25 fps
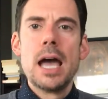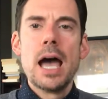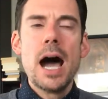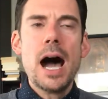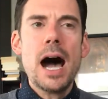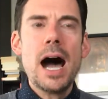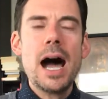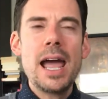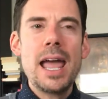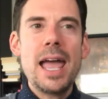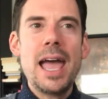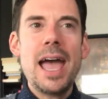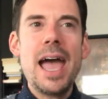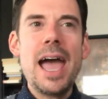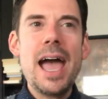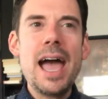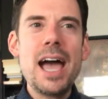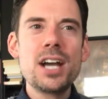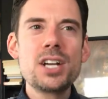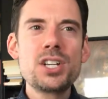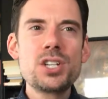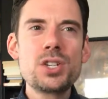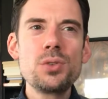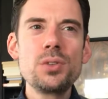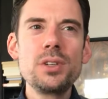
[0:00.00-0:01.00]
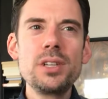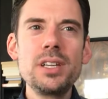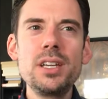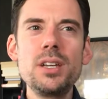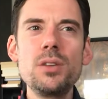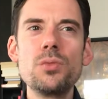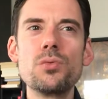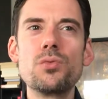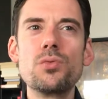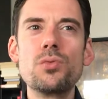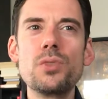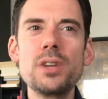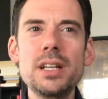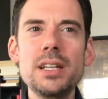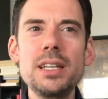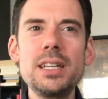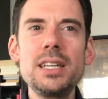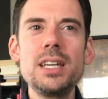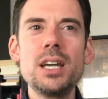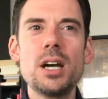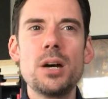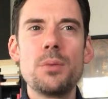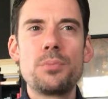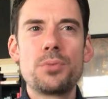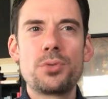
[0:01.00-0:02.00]
I actually
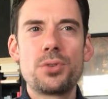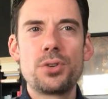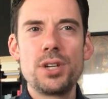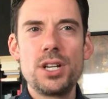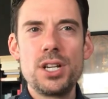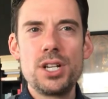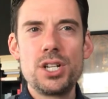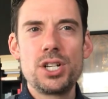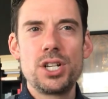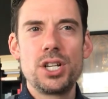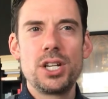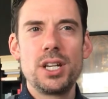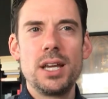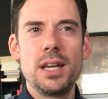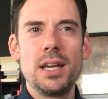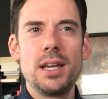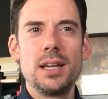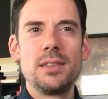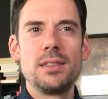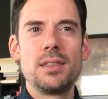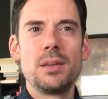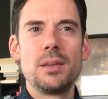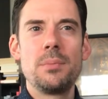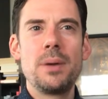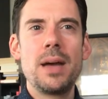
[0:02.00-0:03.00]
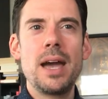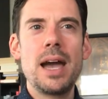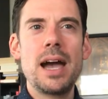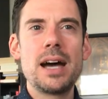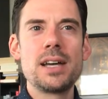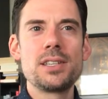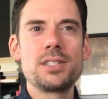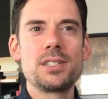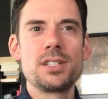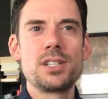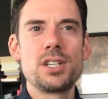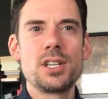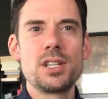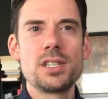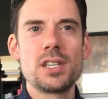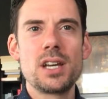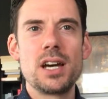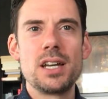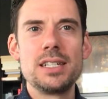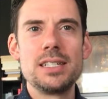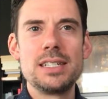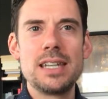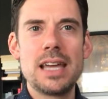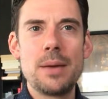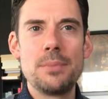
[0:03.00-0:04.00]
really appreciate the passages
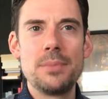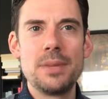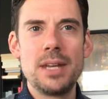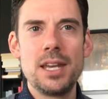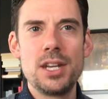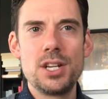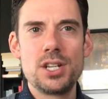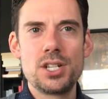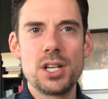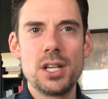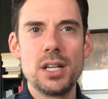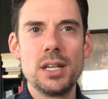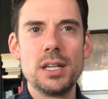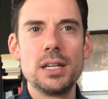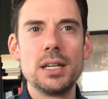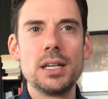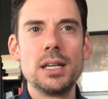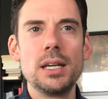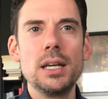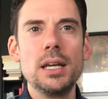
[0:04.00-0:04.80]
on damnation.